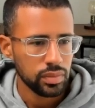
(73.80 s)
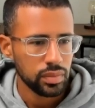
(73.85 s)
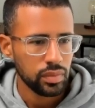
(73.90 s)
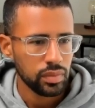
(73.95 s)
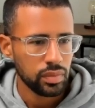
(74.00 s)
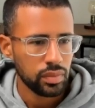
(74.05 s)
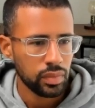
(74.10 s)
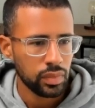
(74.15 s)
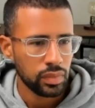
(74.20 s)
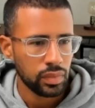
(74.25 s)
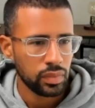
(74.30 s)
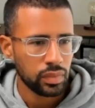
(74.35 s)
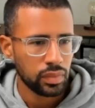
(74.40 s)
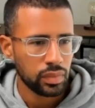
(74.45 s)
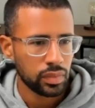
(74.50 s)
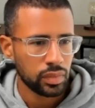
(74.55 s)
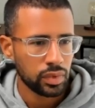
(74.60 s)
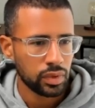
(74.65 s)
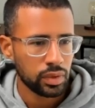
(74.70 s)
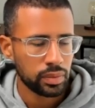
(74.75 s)

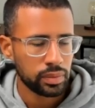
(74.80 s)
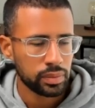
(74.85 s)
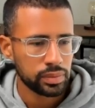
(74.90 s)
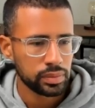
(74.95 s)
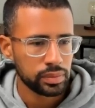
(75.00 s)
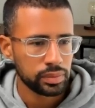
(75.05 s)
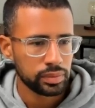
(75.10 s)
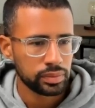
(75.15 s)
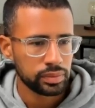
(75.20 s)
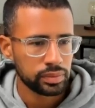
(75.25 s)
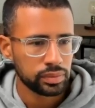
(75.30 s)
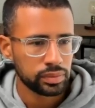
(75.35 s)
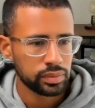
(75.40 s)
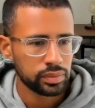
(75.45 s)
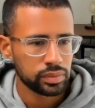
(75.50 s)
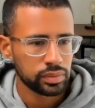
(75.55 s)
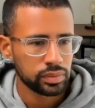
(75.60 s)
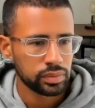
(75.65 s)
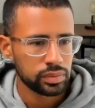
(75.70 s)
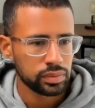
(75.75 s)

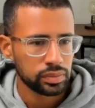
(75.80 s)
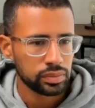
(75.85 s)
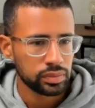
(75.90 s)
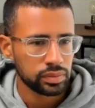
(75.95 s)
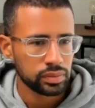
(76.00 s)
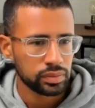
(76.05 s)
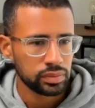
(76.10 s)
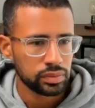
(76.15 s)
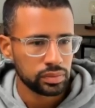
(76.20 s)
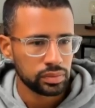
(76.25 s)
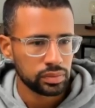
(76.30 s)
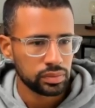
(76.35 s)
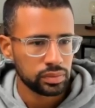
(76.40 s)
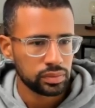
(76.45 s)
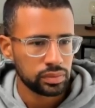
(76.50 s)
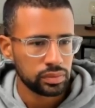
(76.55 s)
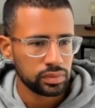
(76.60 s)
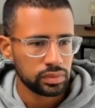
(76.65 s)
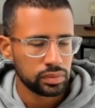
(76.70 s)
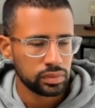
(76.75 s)

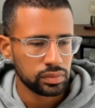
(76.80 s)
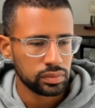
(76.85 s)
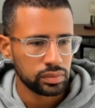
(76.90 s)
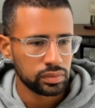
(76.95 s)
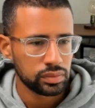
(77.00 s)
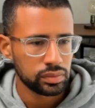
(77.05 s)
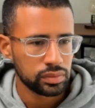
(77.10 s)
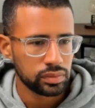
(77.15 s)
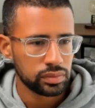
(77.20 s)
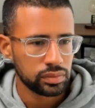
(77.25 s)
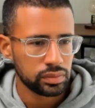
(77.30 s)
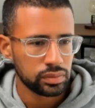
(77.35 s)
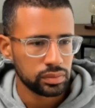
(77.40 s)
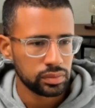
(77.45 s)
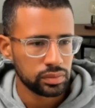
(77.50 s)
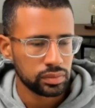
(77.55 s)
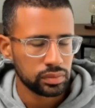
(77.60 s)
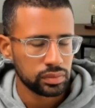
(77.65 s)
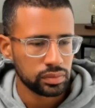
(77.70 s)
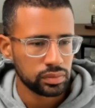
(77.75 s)

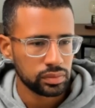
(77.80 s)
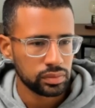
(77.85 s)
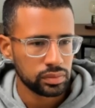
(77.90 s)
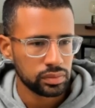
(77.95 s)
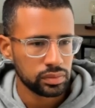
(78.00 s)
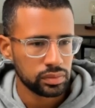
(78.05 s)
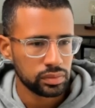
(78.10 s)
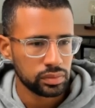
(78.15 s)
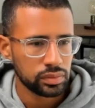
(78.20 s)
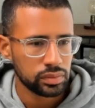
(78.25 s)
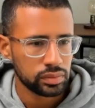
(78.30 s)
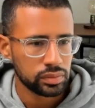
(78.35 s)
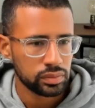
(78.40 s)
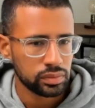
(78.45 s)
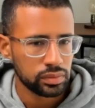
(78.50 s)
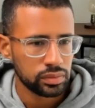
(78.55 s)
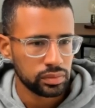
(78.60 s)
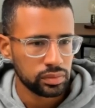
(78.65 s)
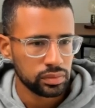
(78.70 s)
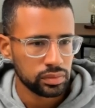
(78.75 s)

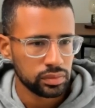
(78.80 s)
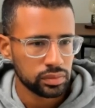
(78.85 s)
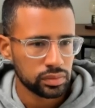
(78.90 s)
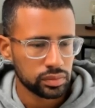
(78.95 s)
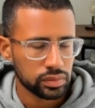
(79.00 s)
[no speech]